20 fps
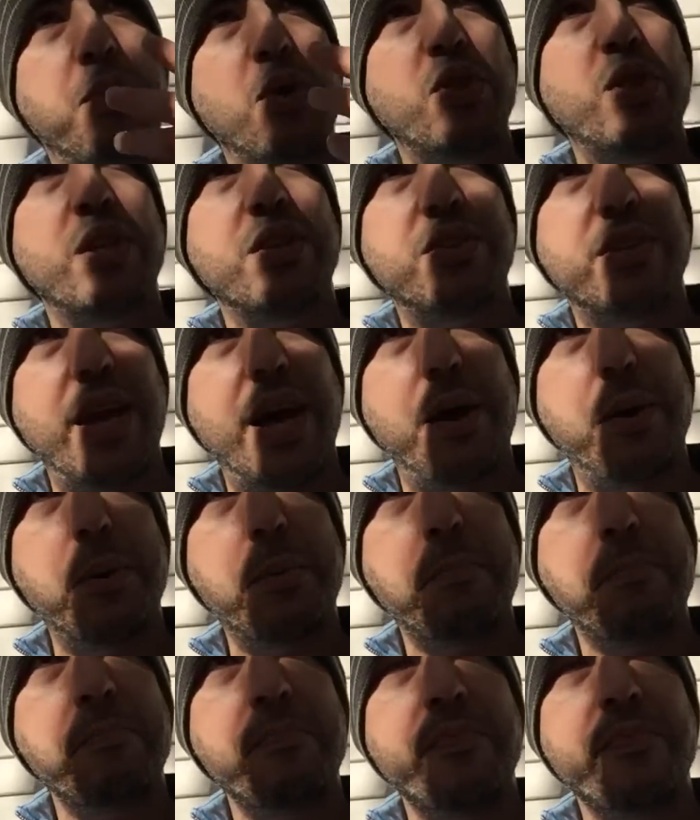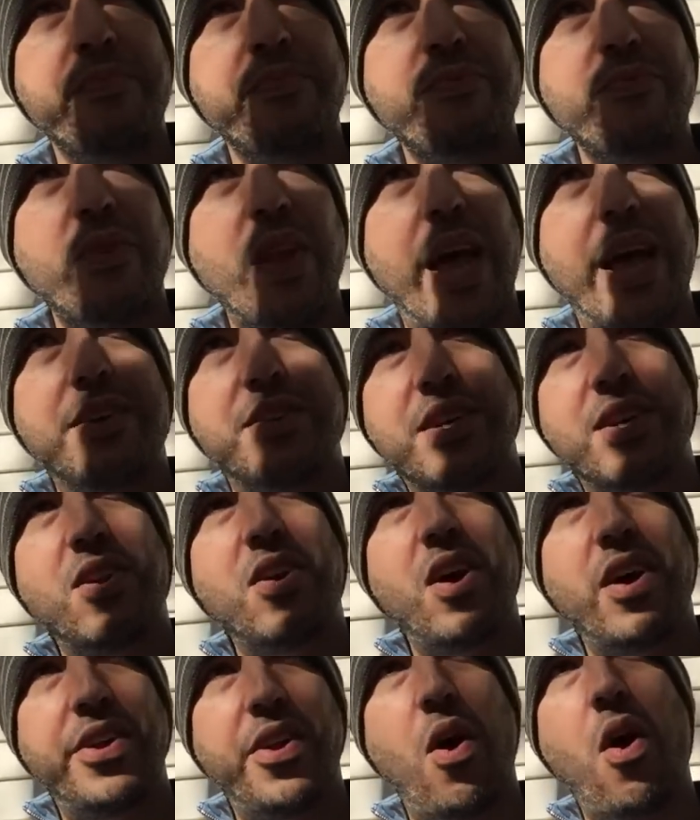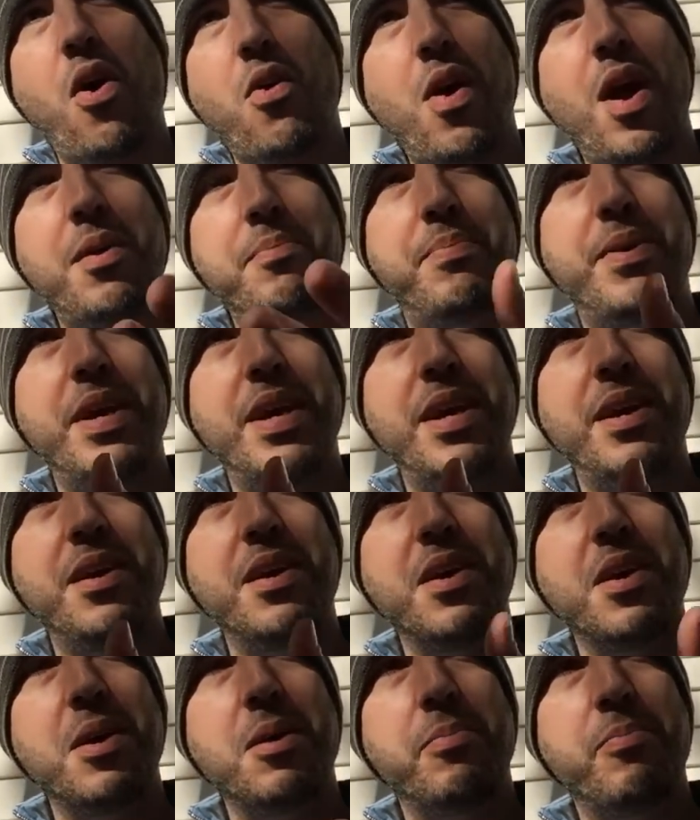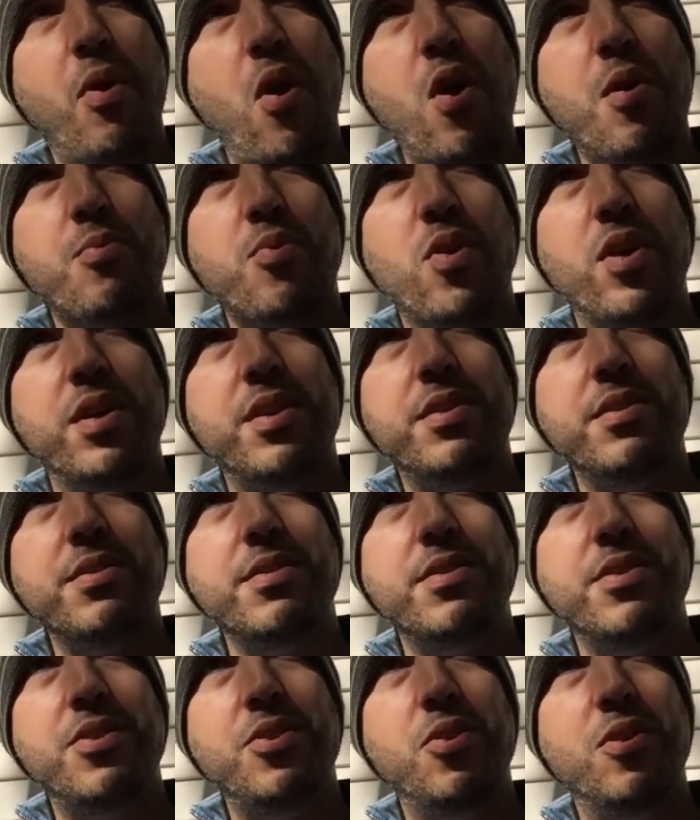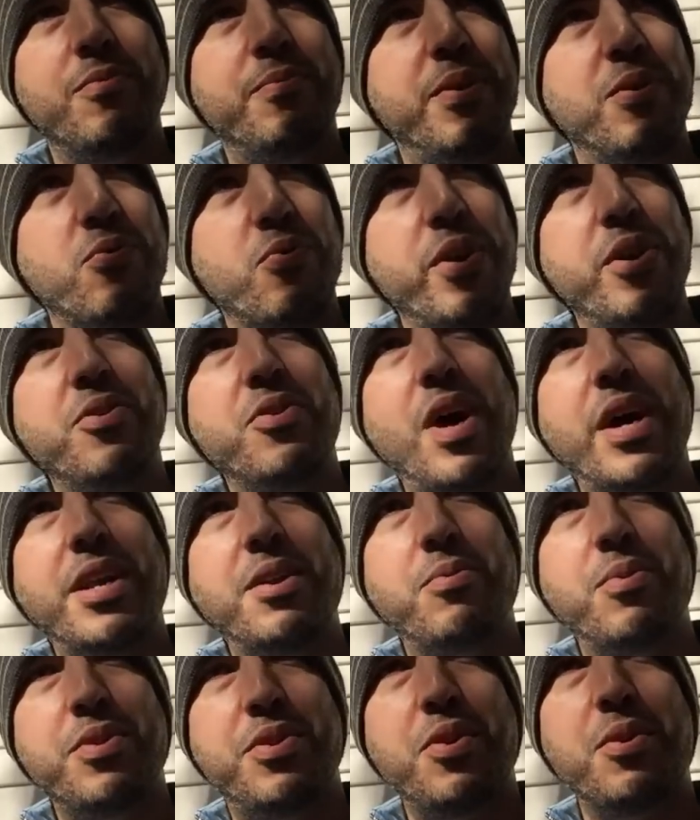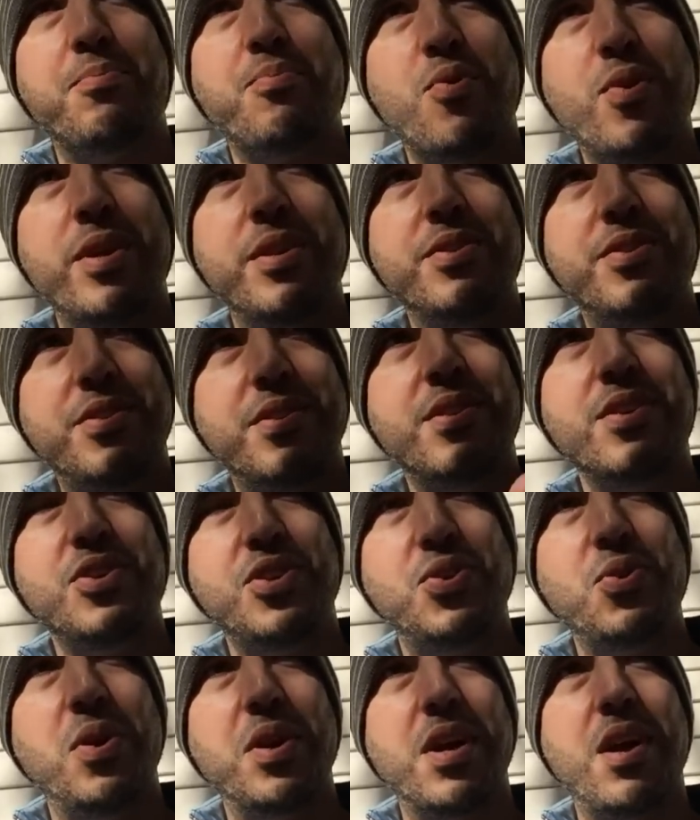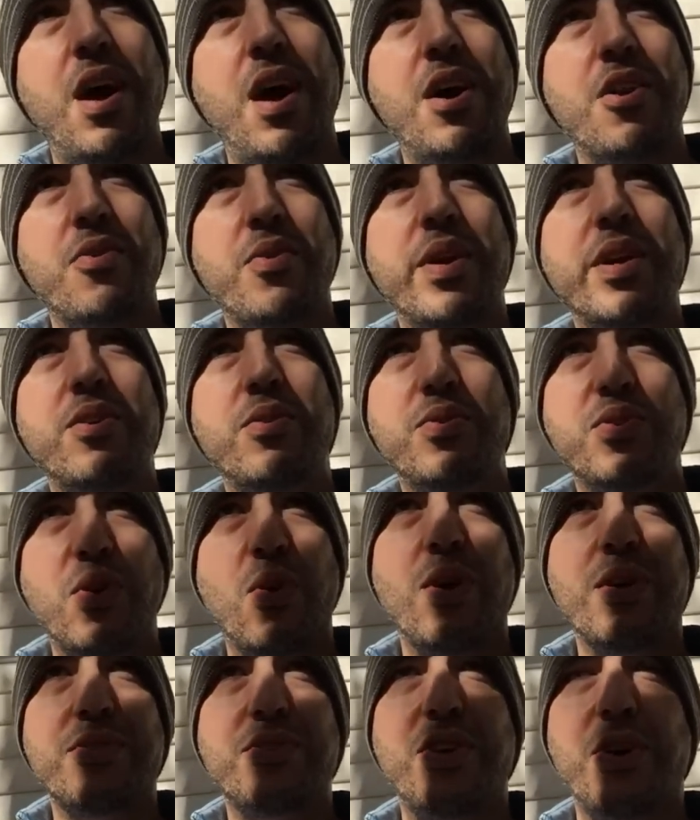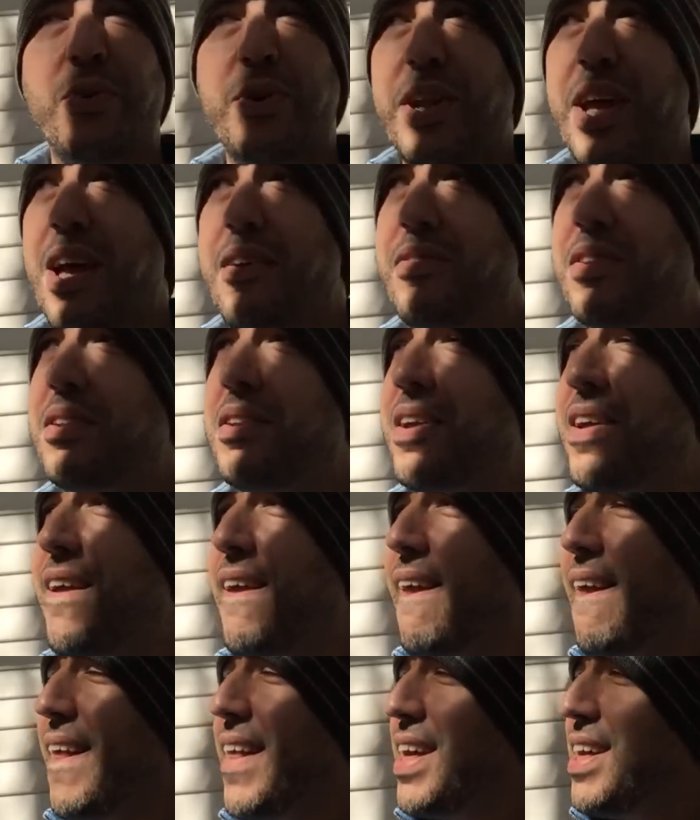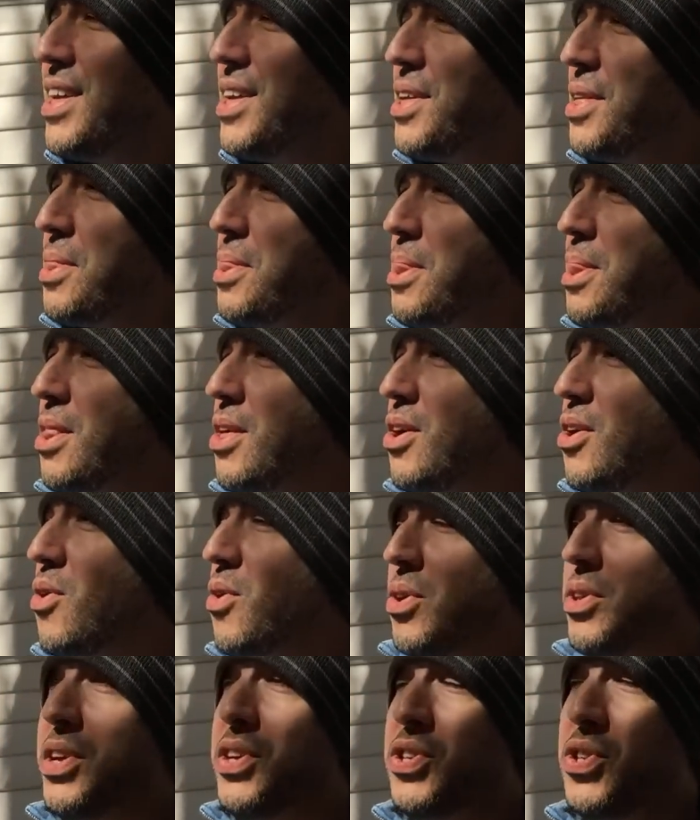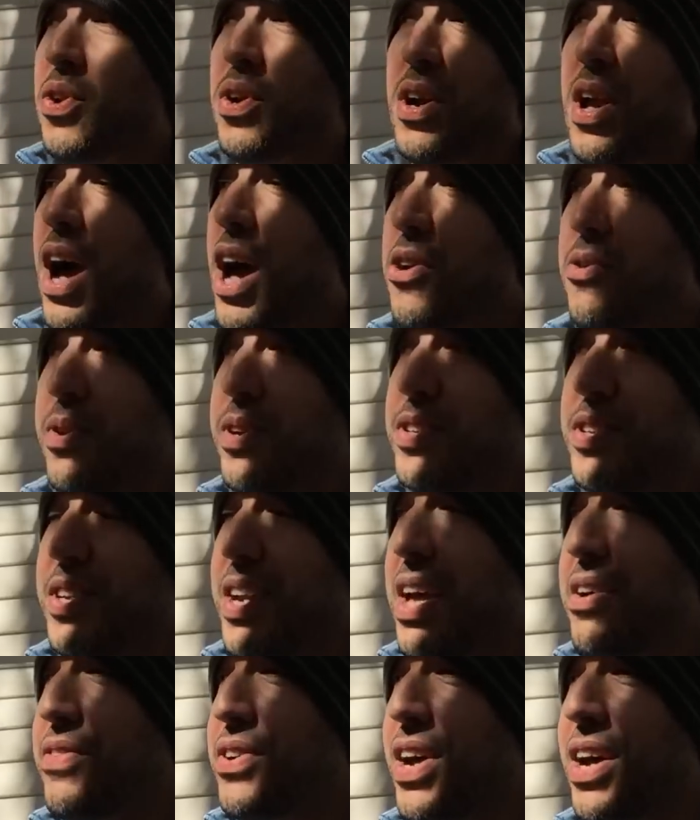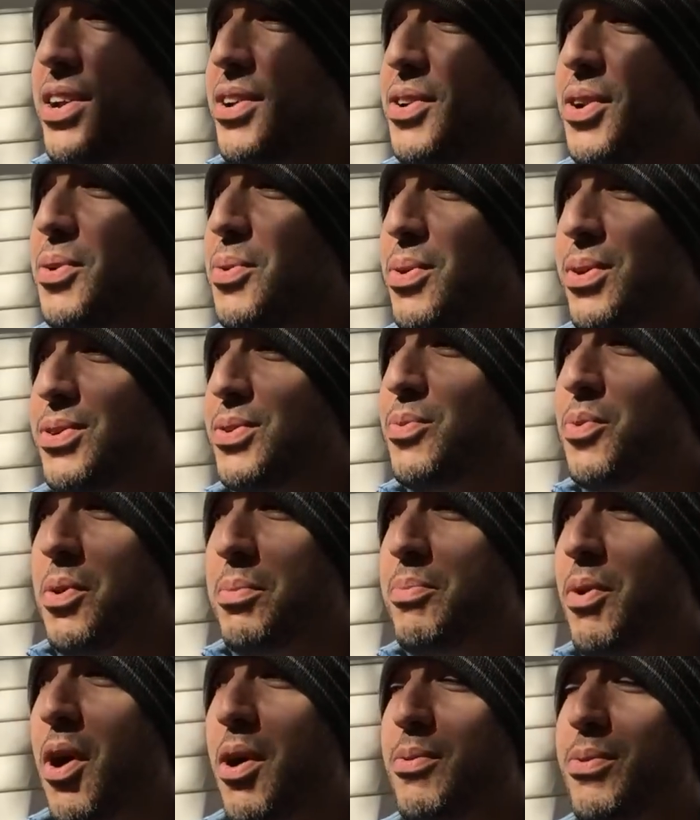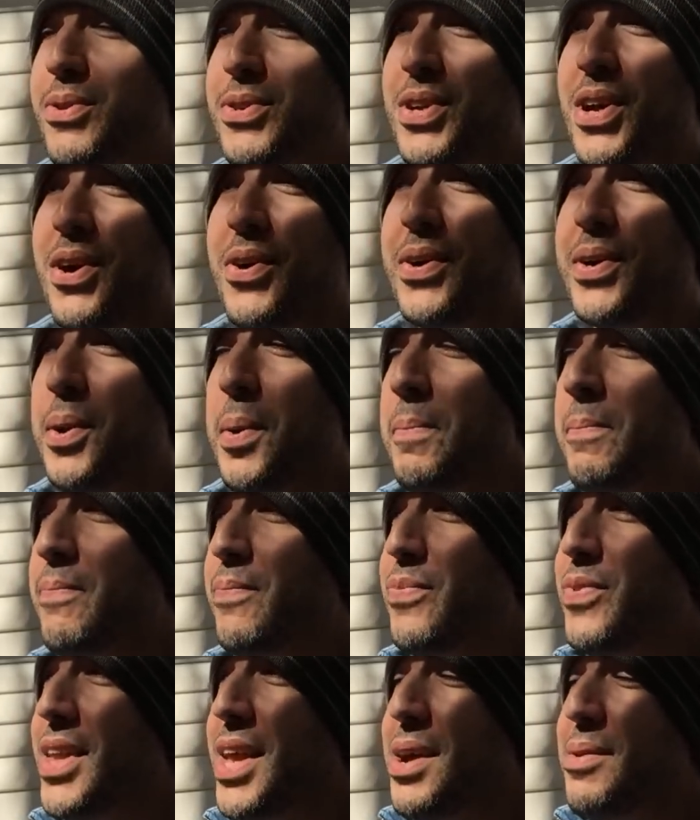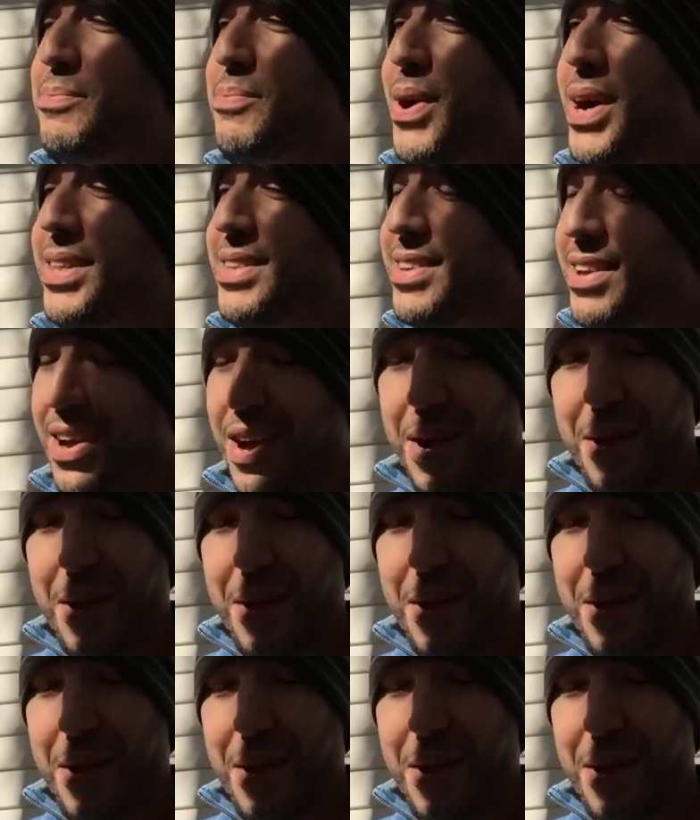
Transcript: put this out as an R.I.P. Barbara. You have been reunited with your prince, Sean Connery, who's also in heaven, or at least Sean Connery's in heaven. I don't know where Barbara's going, but